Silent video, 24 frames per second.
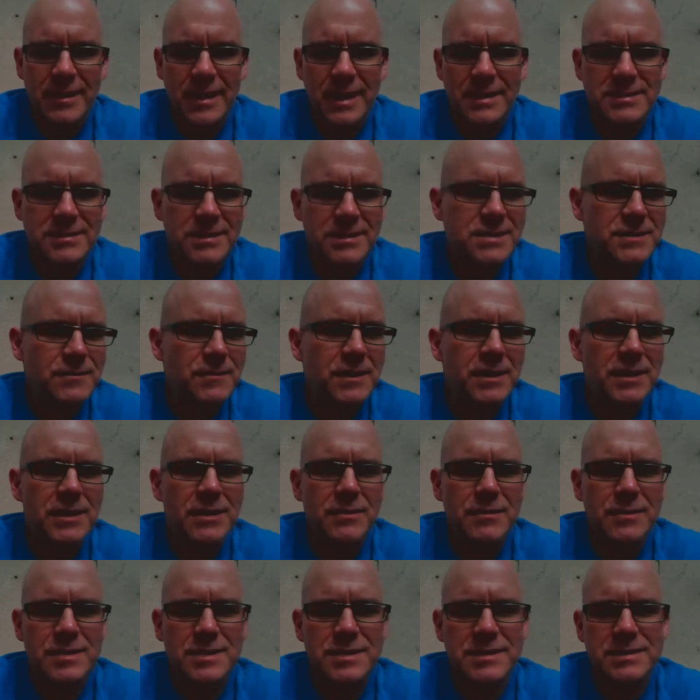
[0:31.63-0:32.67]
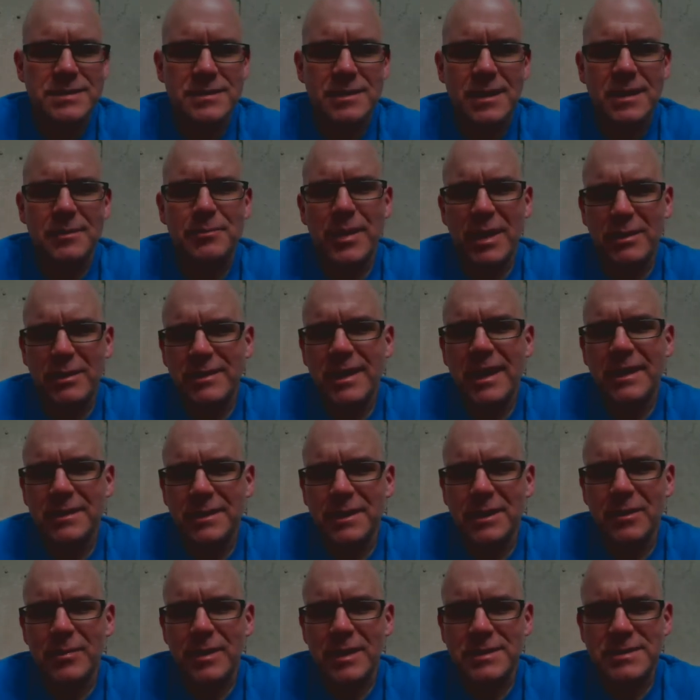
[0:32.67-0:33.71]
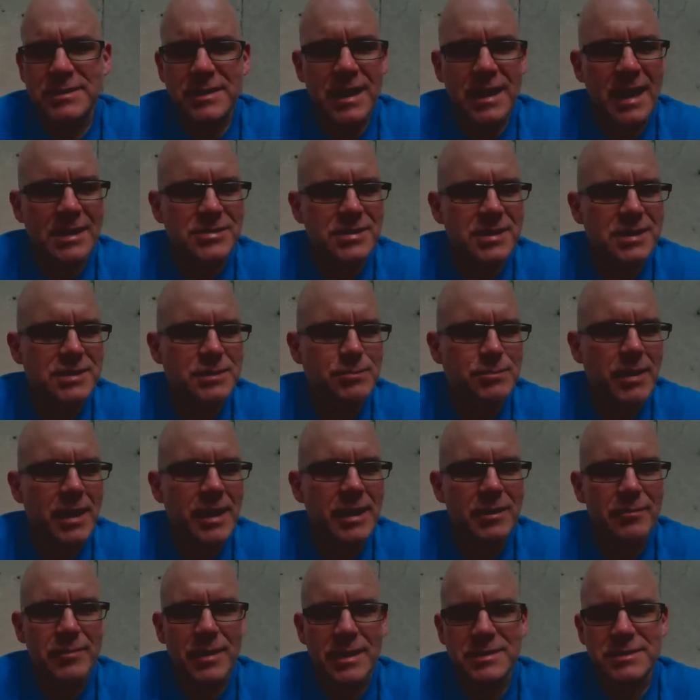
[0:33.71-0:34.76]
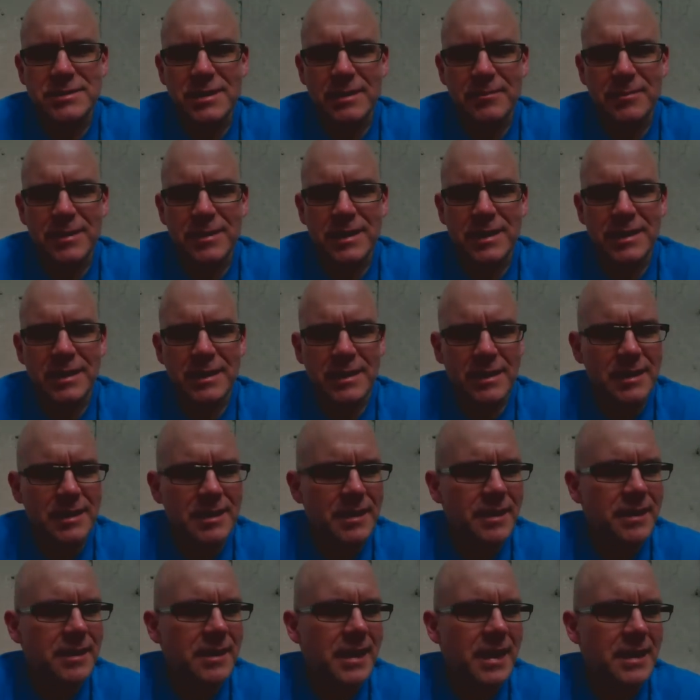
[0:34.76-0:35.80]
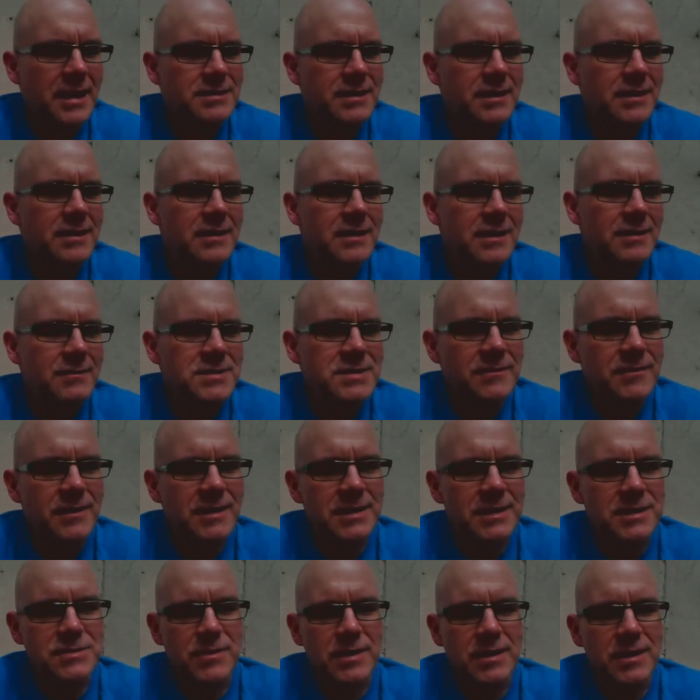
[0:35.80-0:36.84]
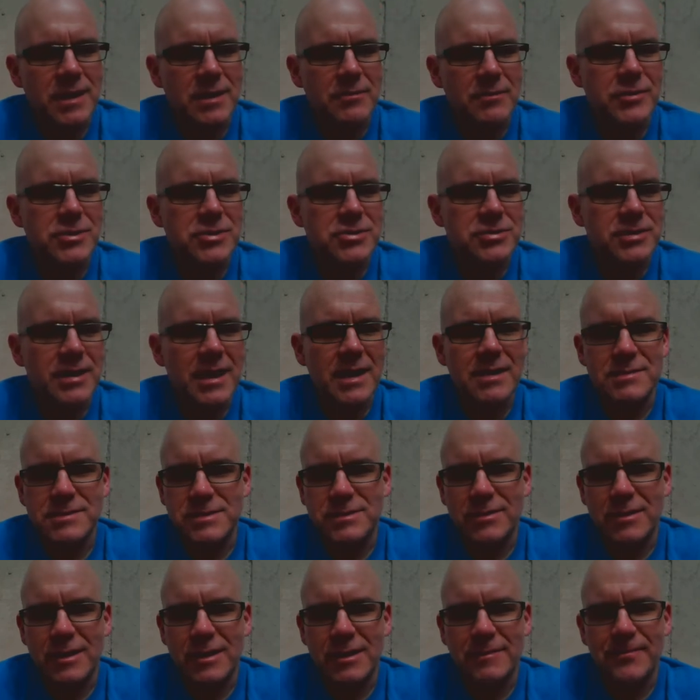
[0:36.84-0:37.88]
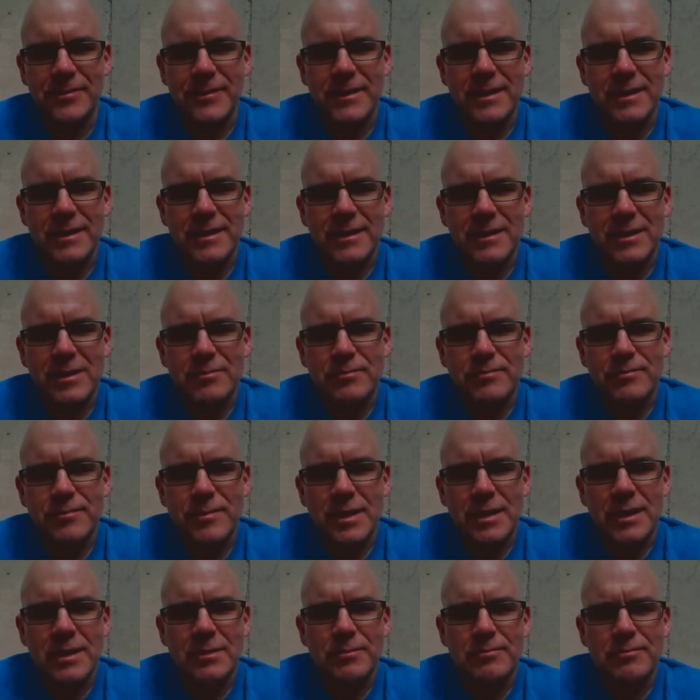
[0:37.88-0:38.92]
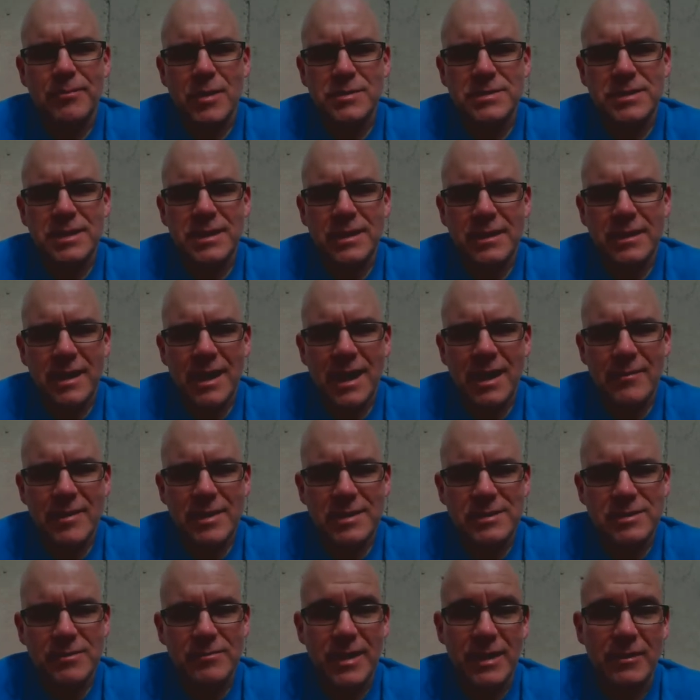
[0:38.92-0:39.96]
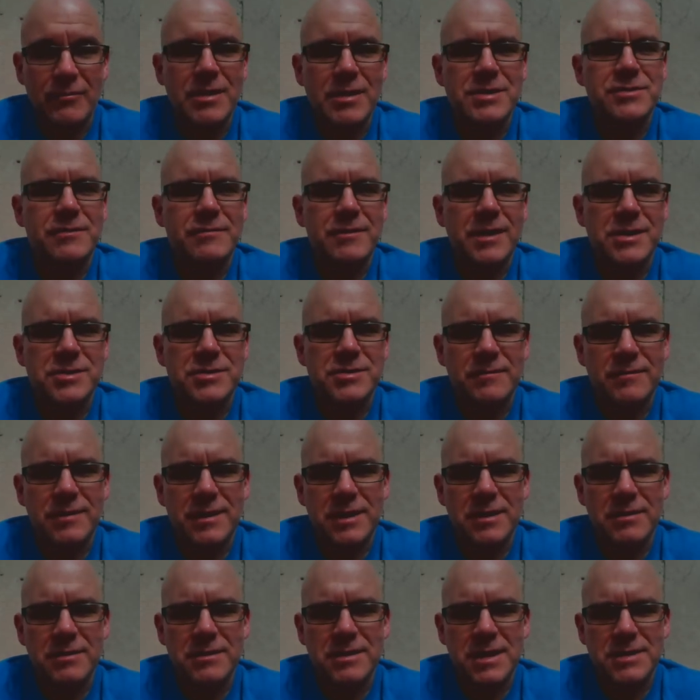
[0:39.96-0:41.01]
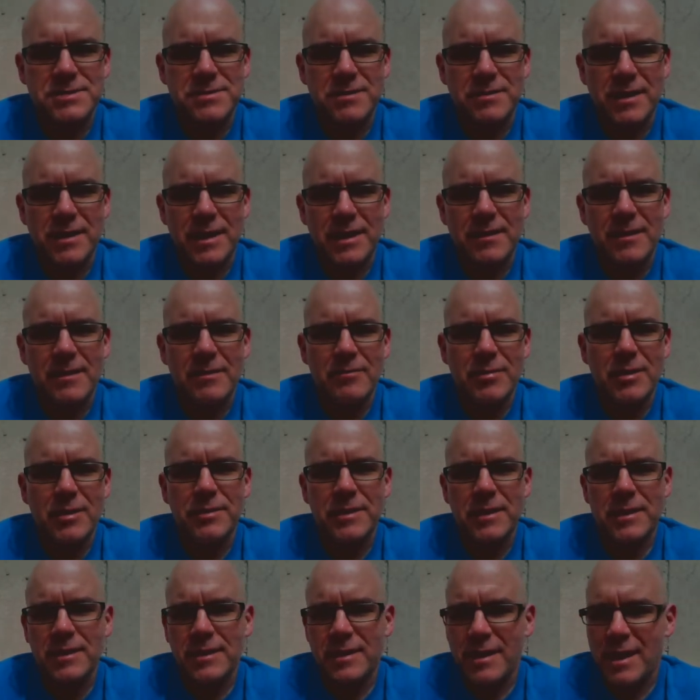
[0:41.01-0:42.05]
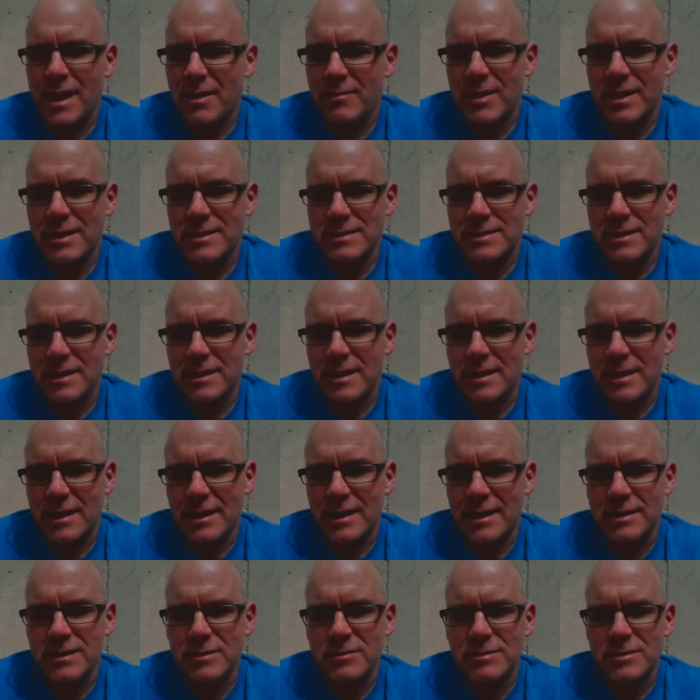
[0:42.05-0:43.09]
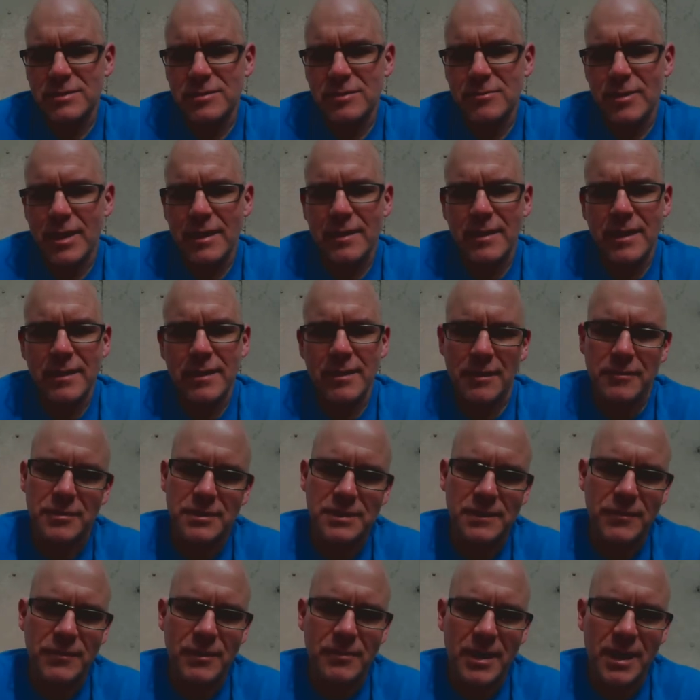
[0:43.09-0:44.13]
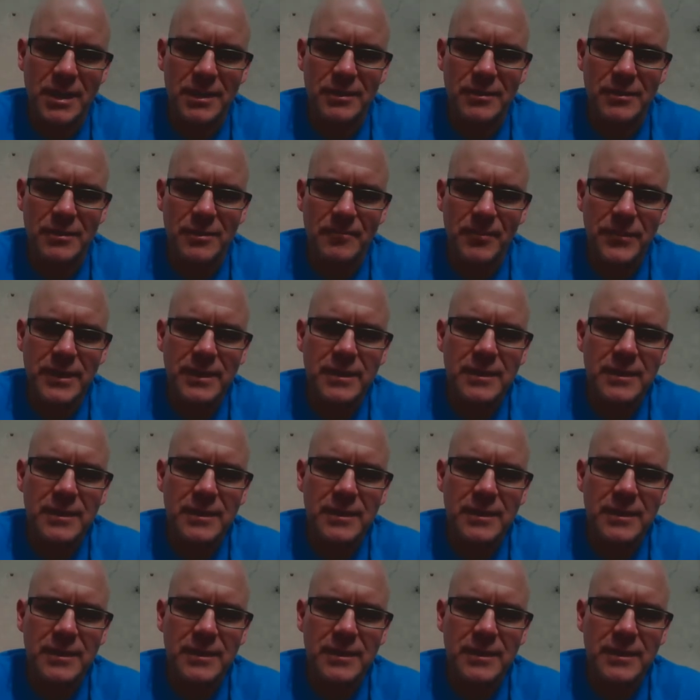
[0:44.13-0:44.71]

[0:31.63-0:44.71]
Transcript: And so this video is about that a little bit. It's actually inspired by something that, let me see if I get this right, Umbrie Shadow Song posted in a comment to my Resurrection video yesterday, both in a comment on YouTube and then under a different moniker